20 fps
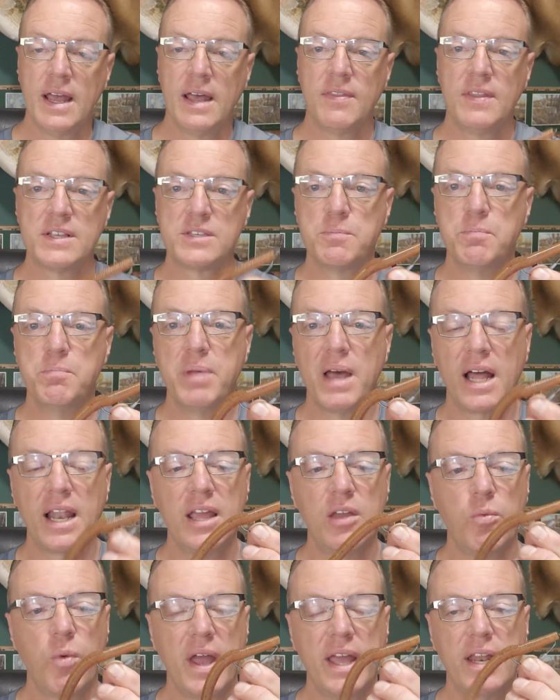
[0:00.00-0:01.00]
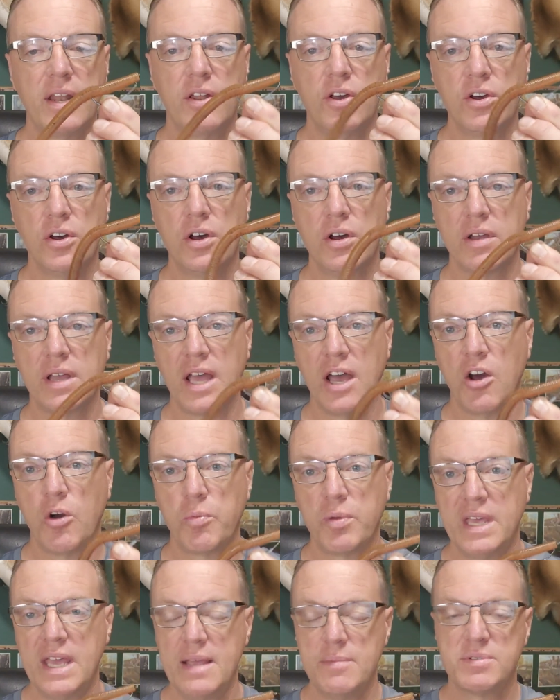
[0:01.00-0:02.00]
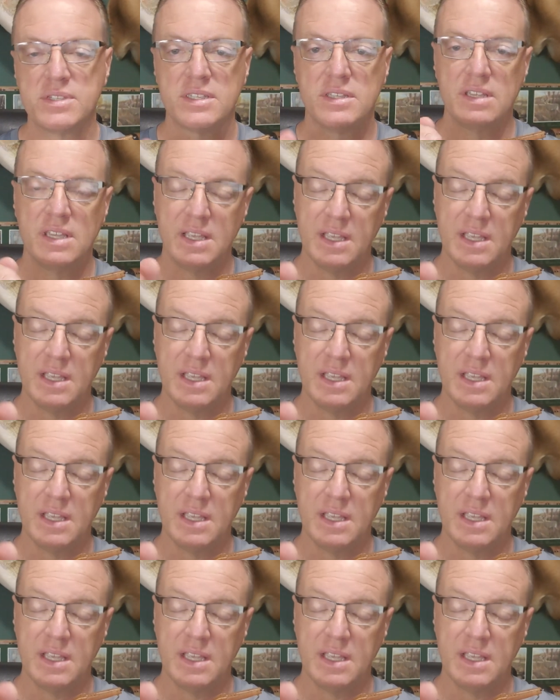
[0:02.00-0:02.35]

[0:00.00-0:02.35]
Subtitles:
This belly weighted hook help keeps